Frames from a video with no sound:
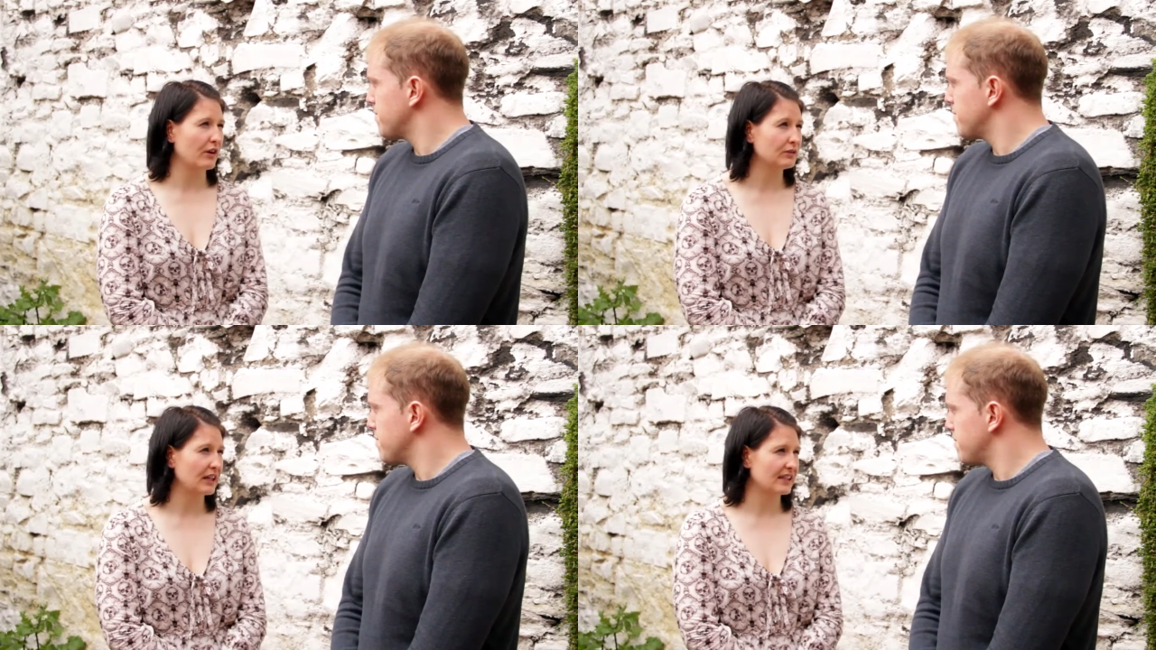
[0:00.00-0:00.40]

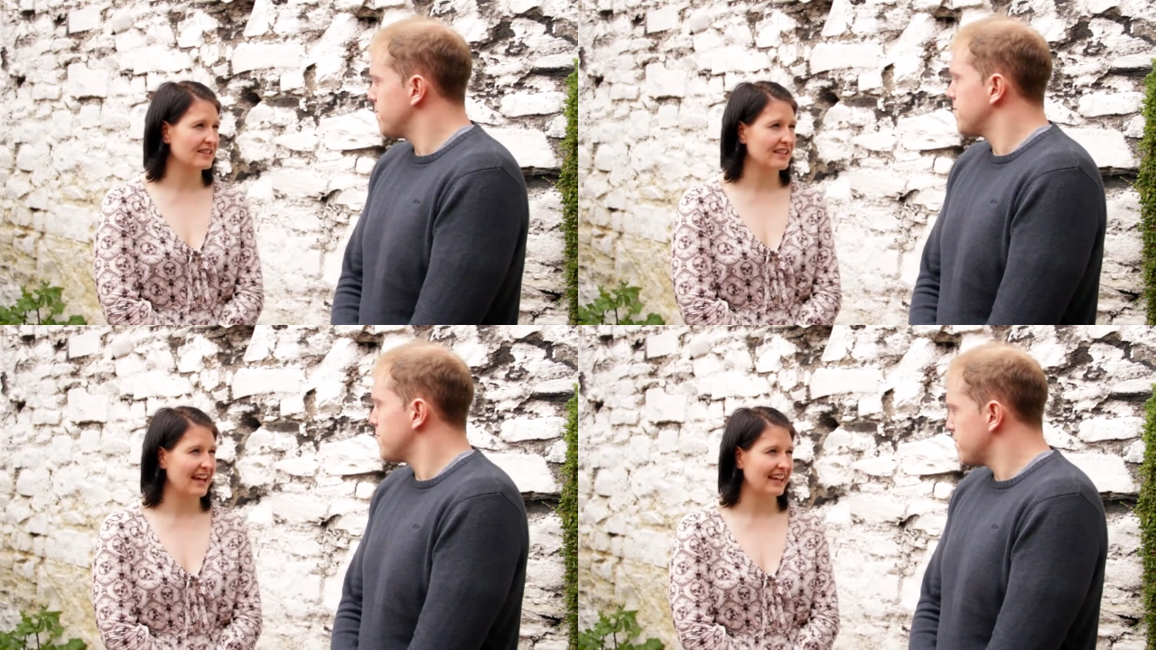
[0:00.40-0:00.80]
Speaker 1: out, then
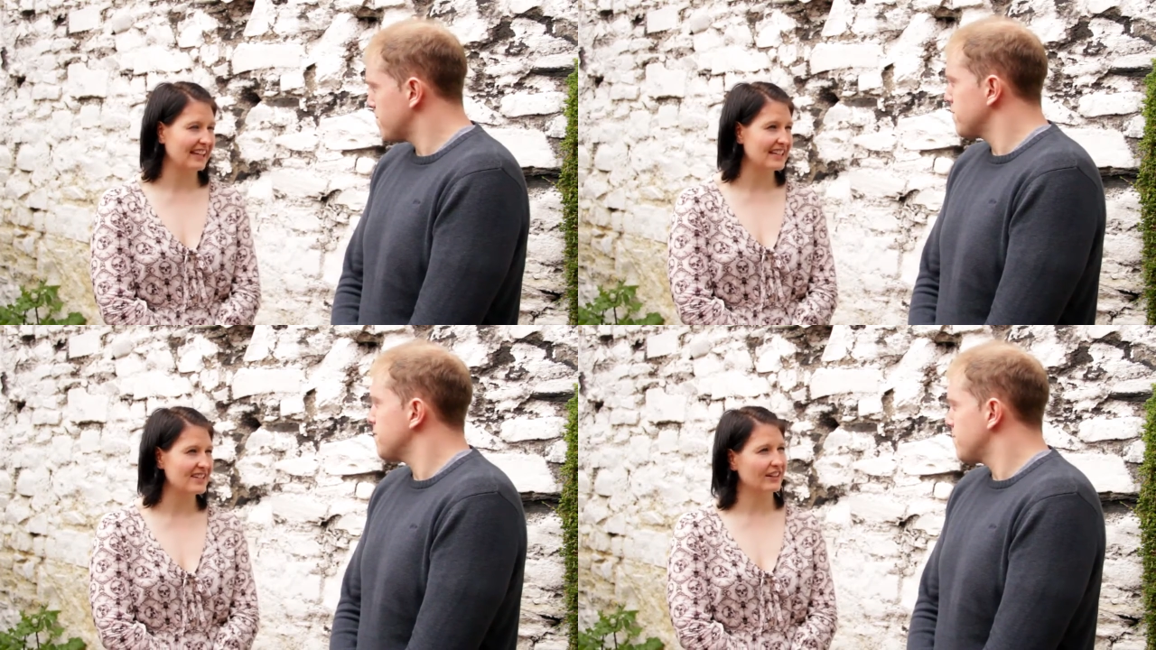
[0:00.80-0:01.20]
it's uh,
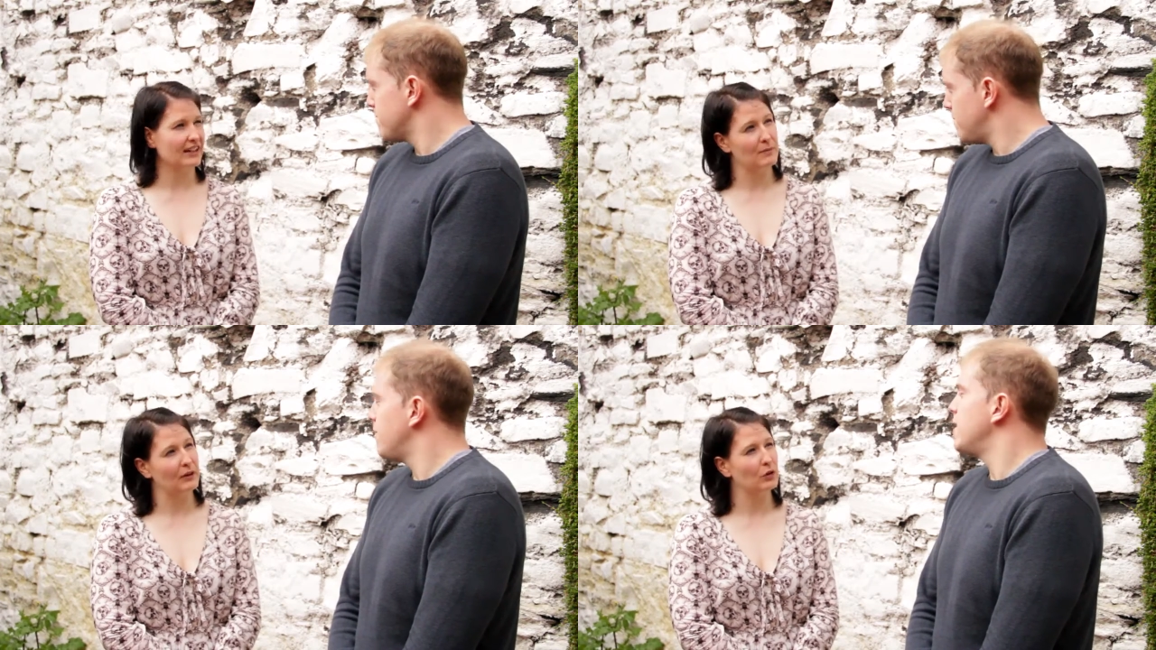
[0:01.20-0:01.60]
easier
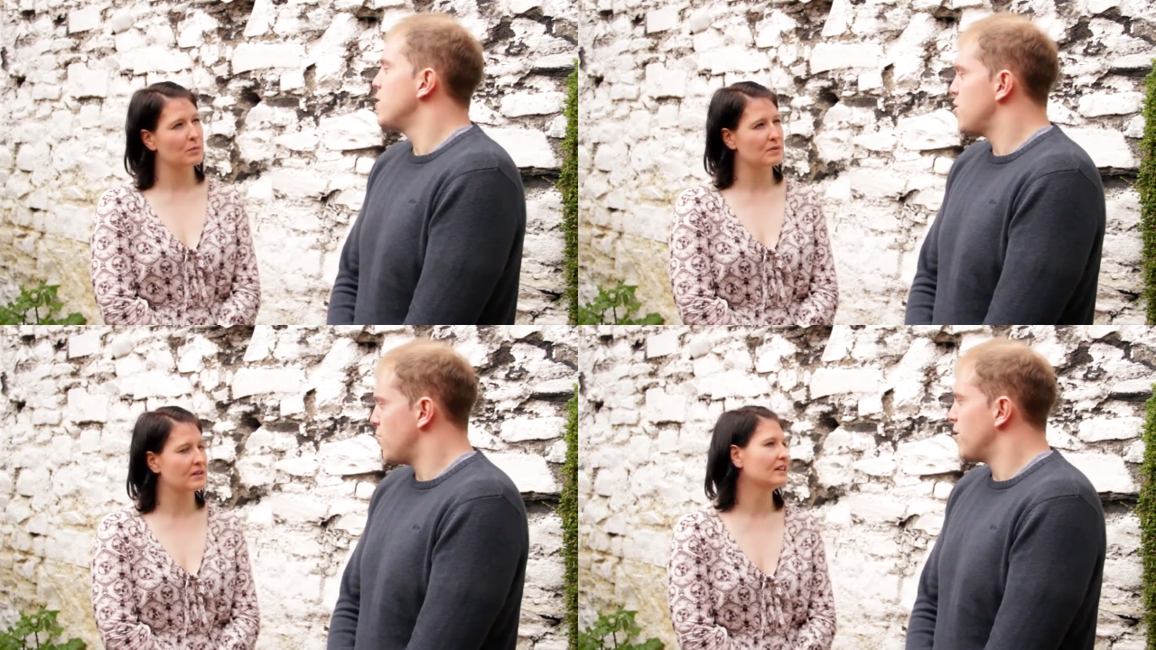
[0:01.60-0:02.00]
than when it
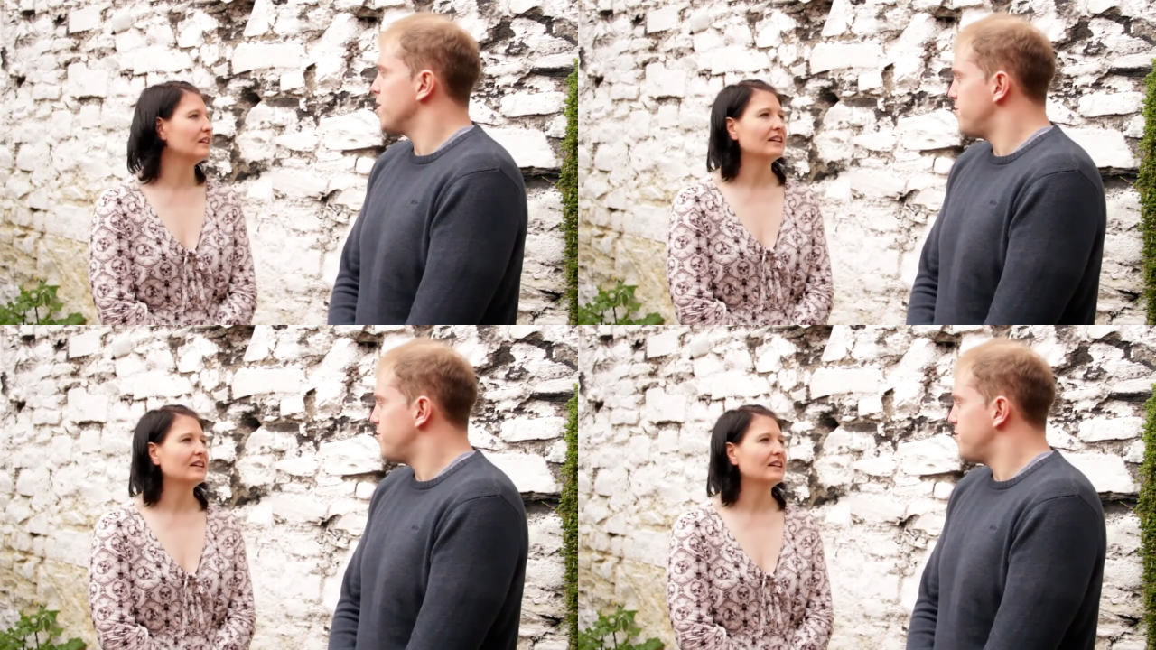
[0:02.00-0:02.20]
comes sure.